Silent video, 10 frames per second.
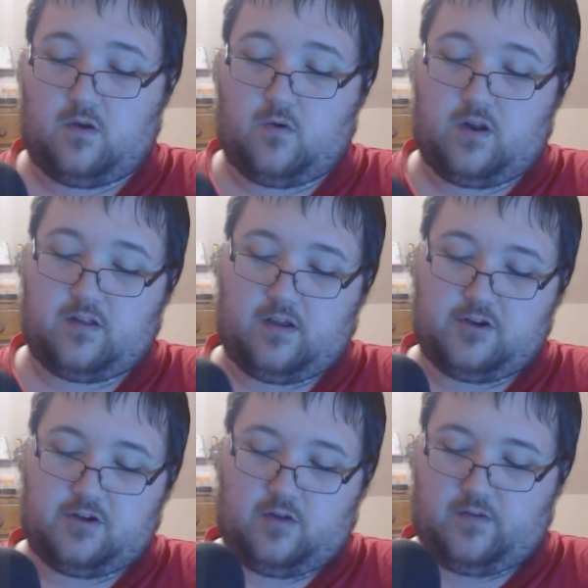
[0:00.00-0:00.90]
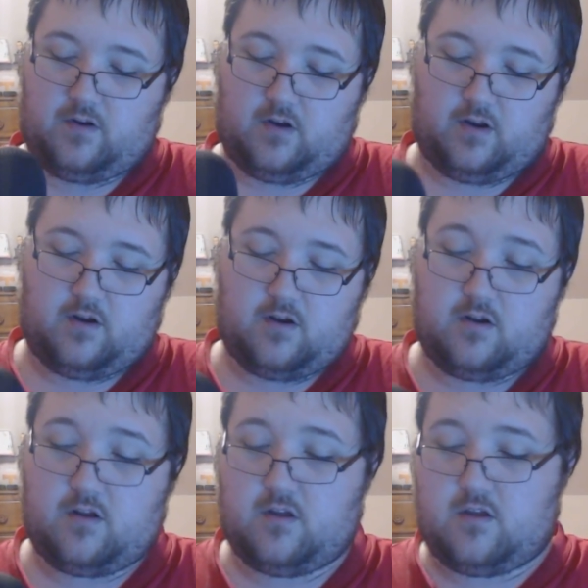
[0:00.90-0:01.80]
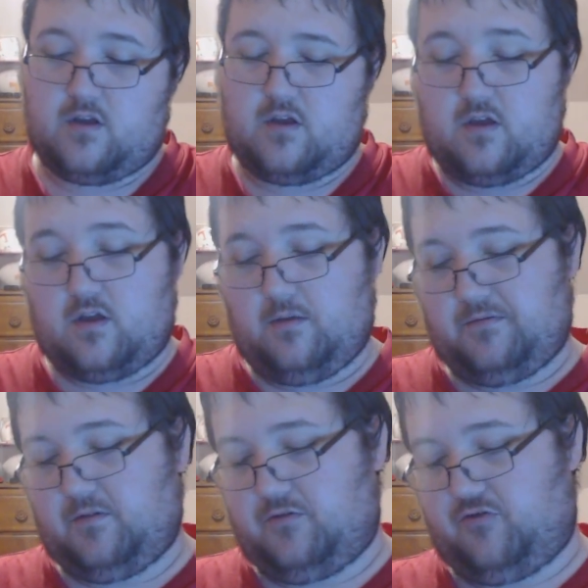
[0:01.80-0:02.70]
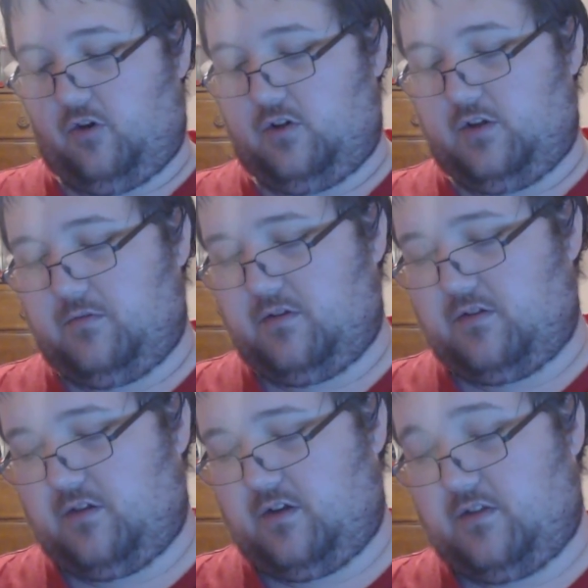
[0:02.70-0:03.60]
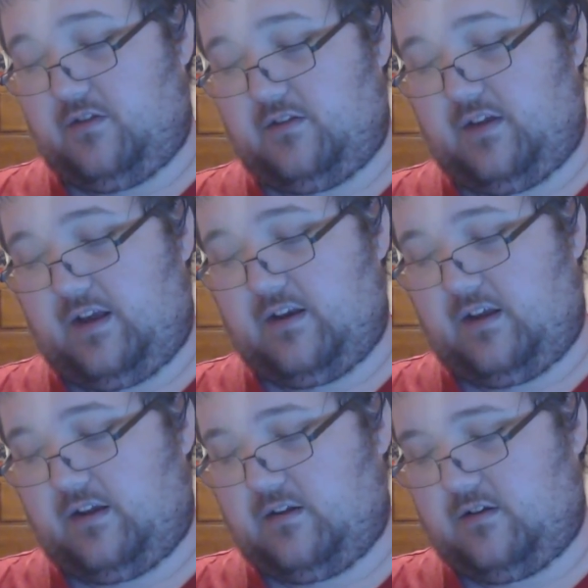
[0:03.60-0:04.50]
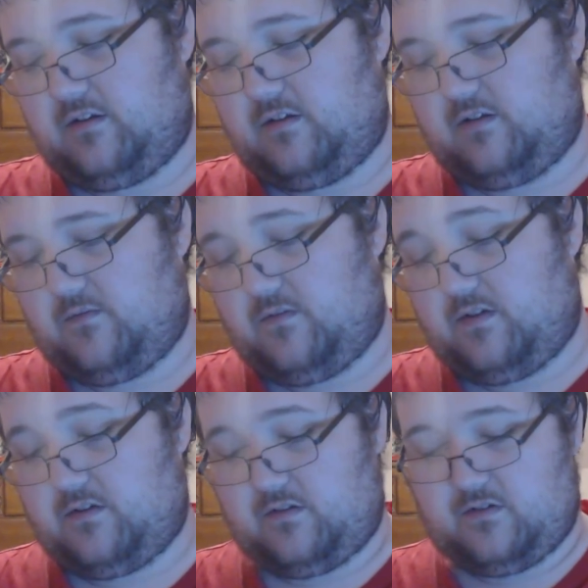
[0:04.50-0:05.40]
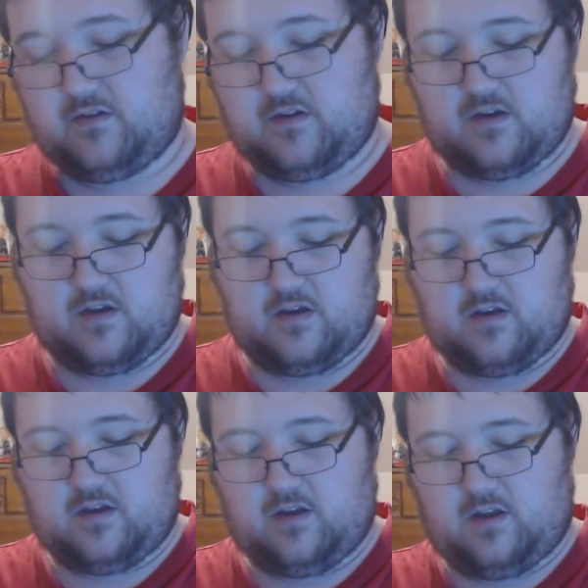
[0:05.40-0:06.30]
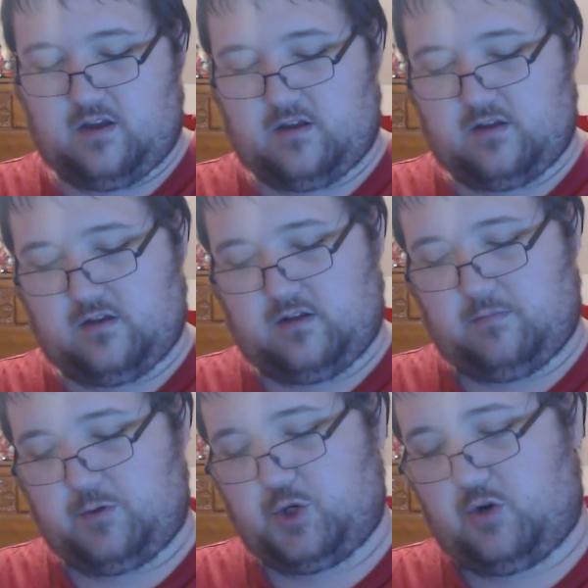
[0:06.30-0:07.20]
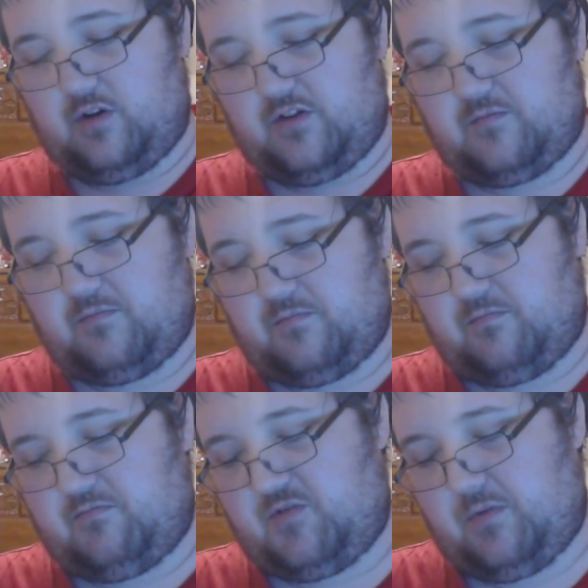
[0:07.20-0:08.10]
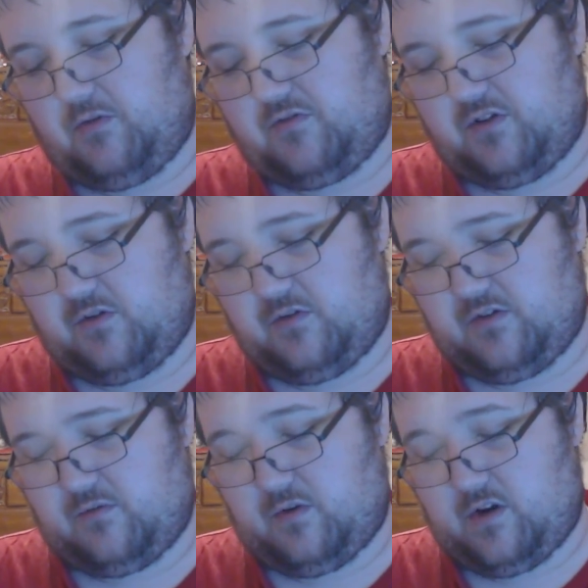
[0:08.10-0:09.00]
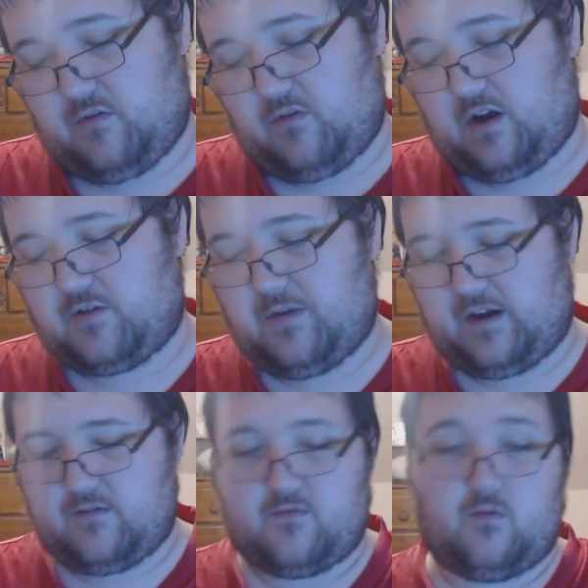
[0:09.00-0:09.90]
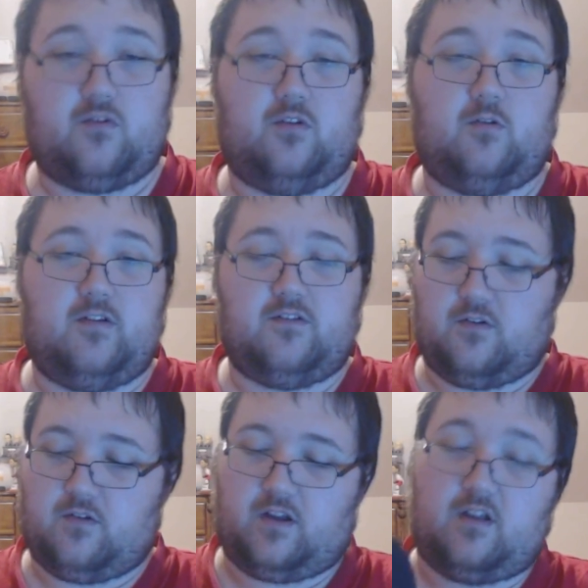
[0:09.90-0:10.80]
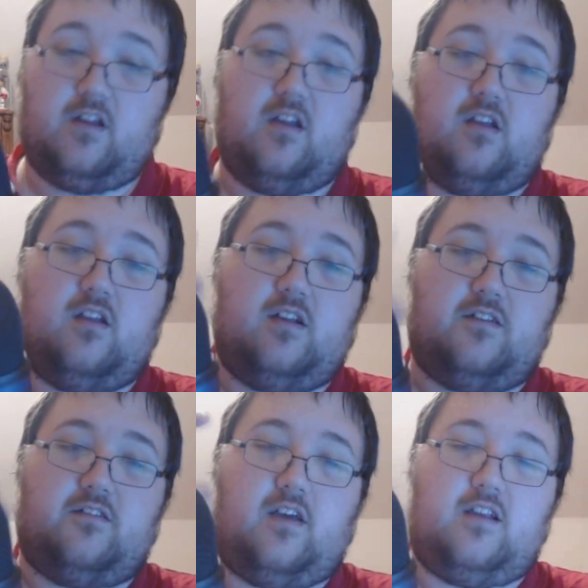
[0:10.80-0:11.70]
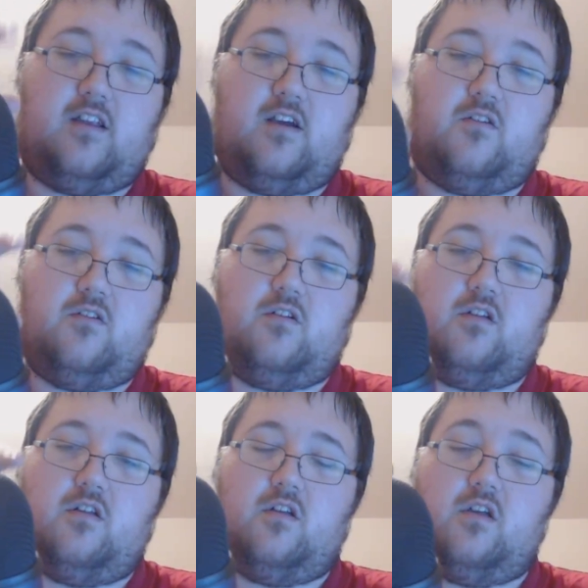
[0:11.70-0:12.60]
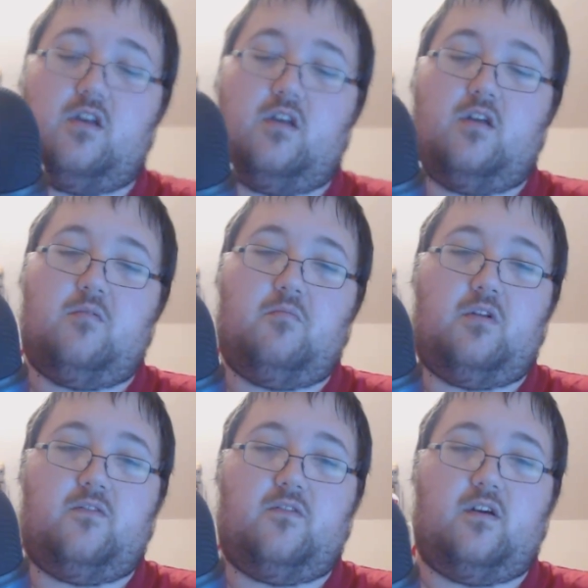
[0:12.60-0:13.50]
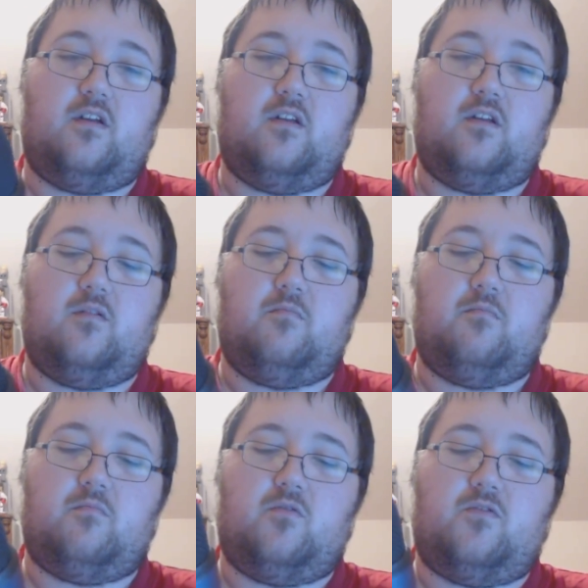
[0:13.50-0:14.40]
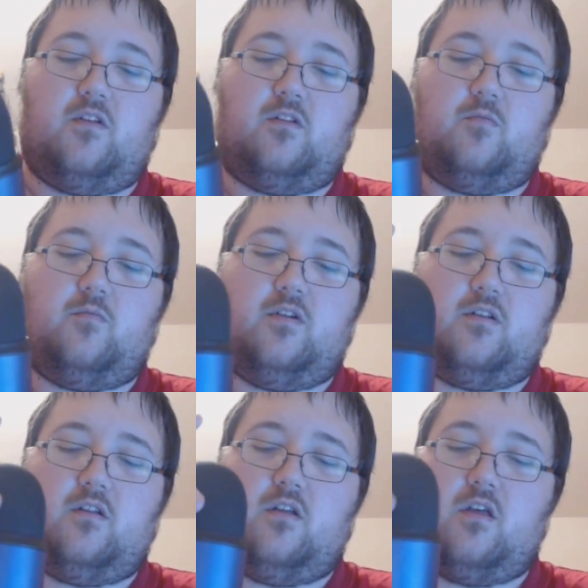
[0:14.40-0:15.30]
orientation of it on here. I'm still struggling with the tightening of this. I'm sure it's supposed to do this where it rocks back and forth a little bit, so like it's tight now. But if I move it a little bit,